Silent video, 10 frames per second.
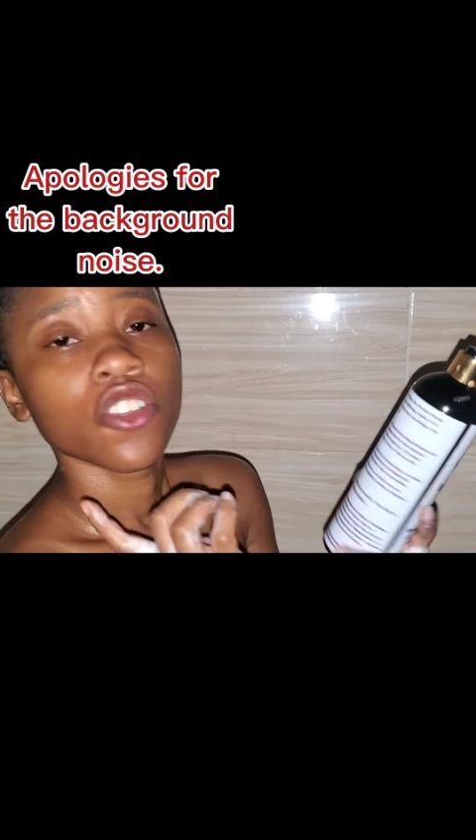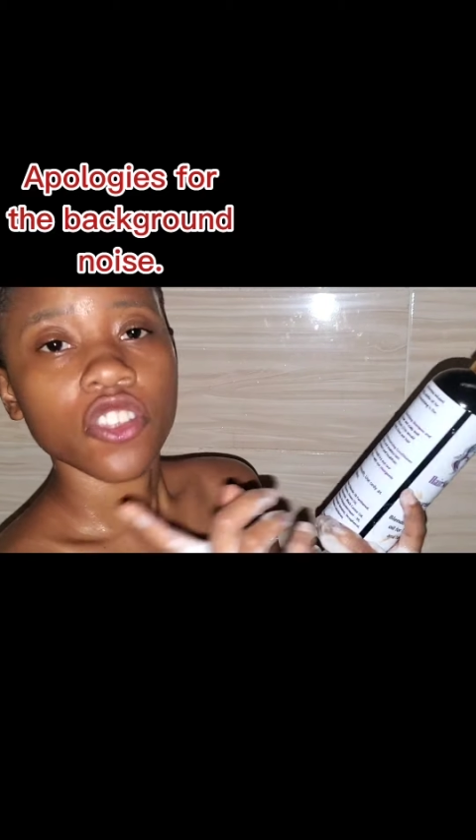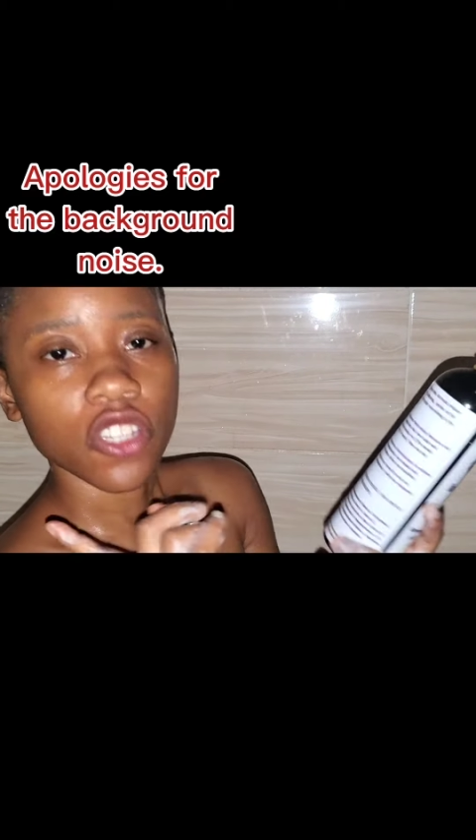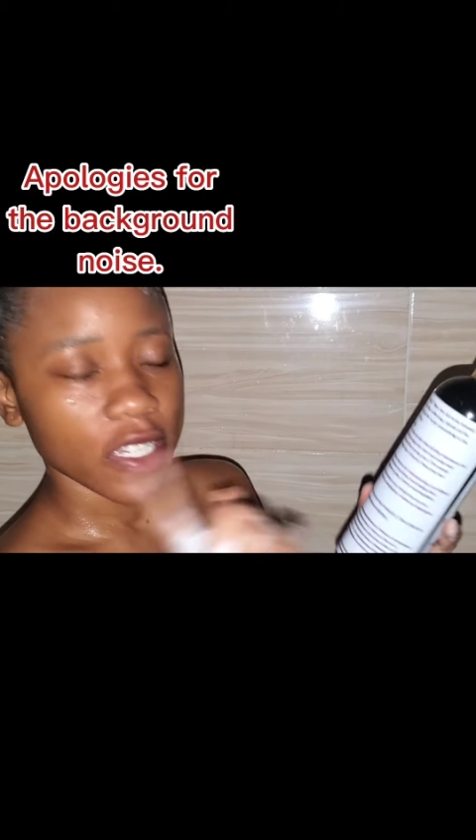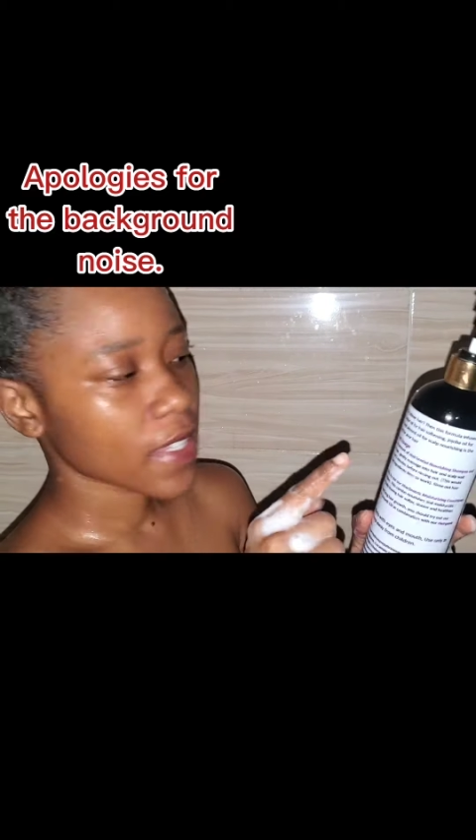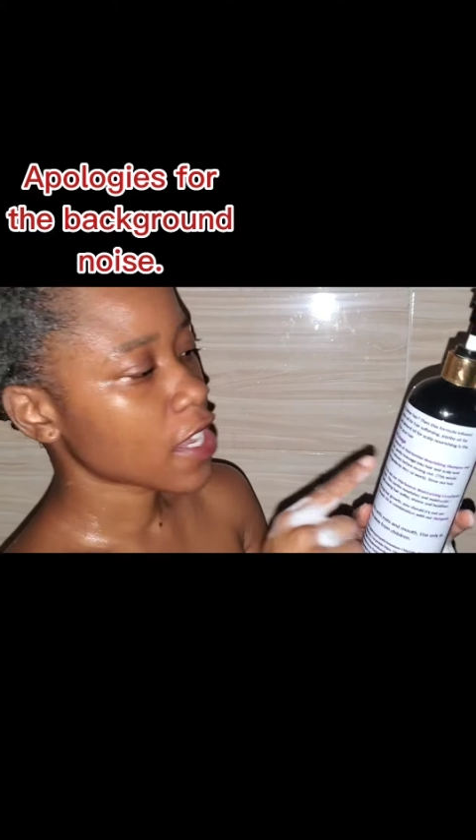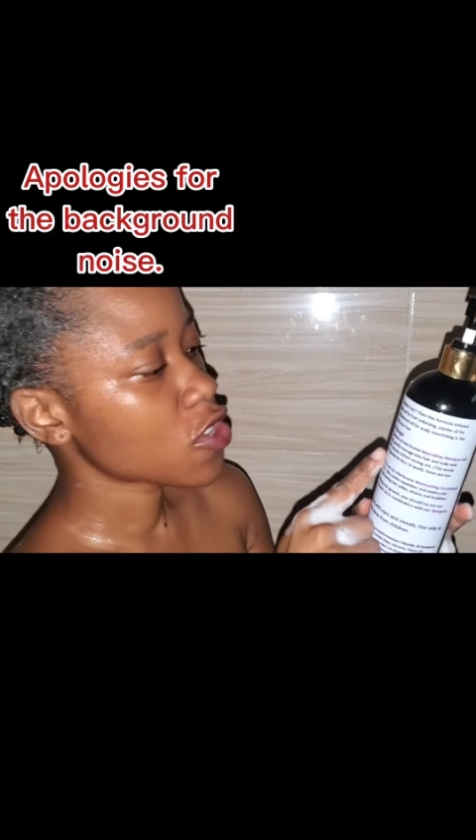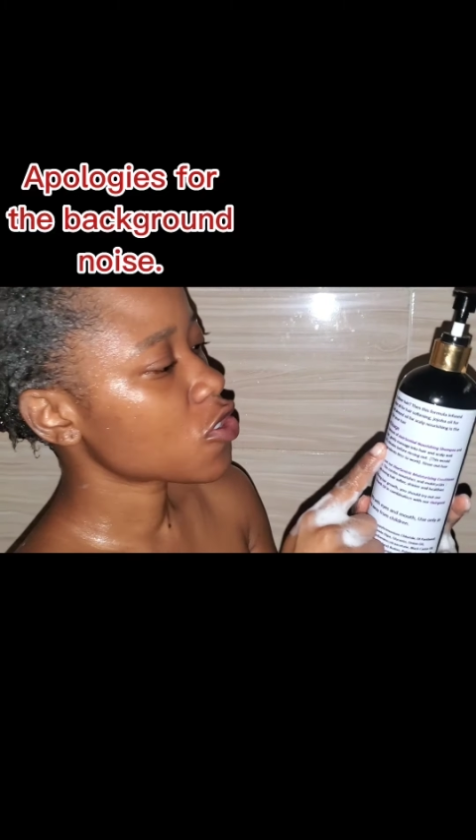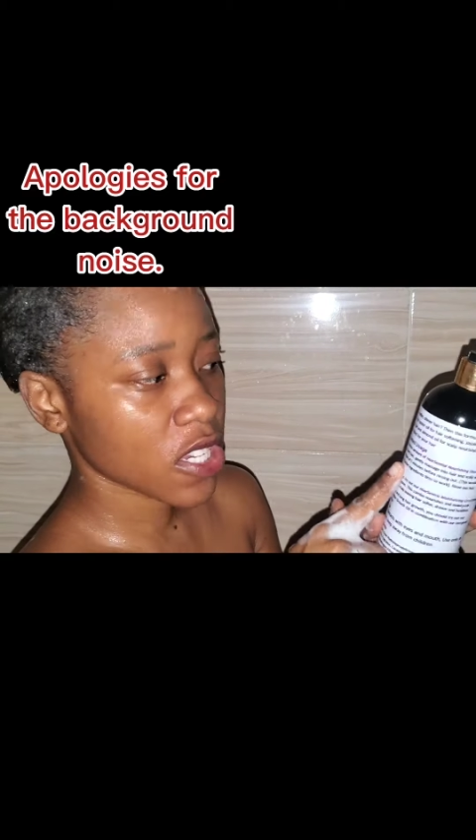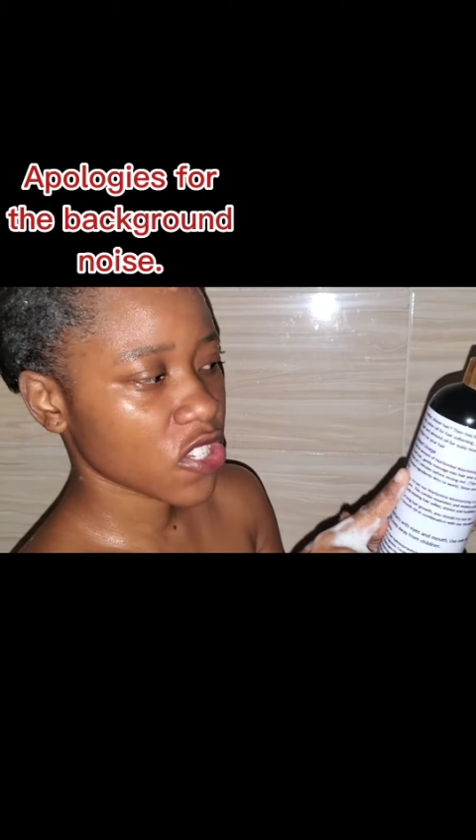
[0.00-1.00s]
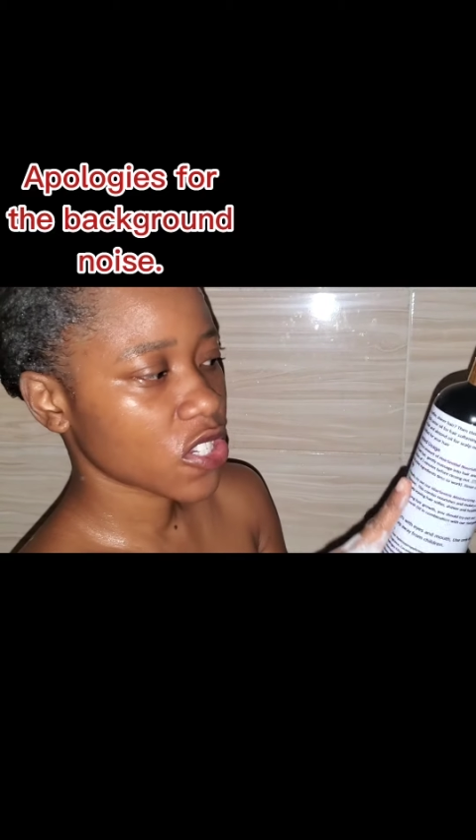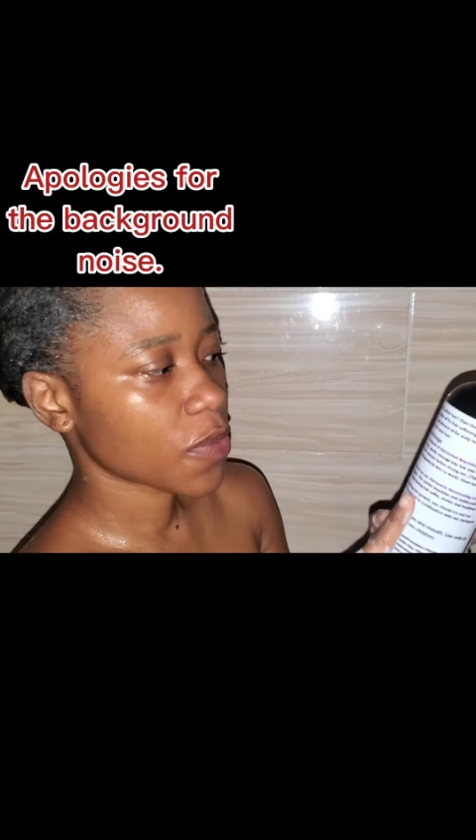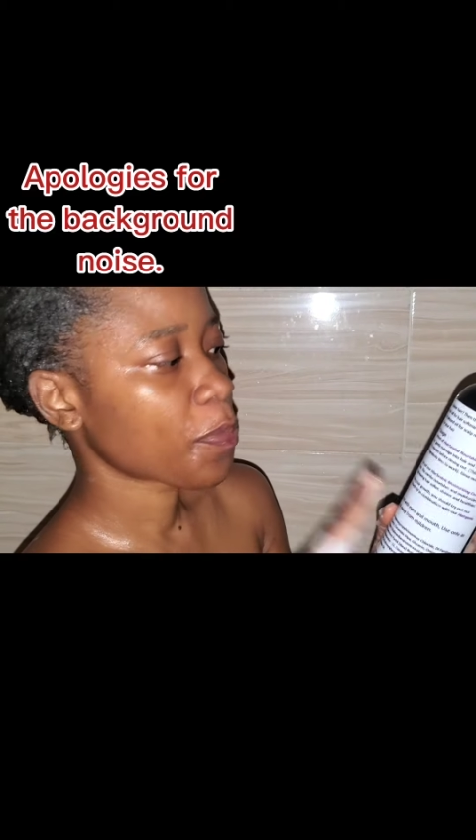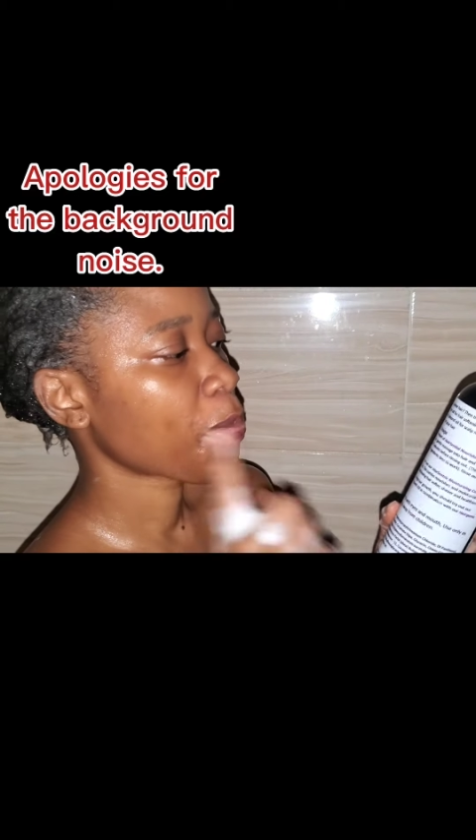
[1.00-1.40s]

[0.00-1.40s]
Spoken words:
suggested usage: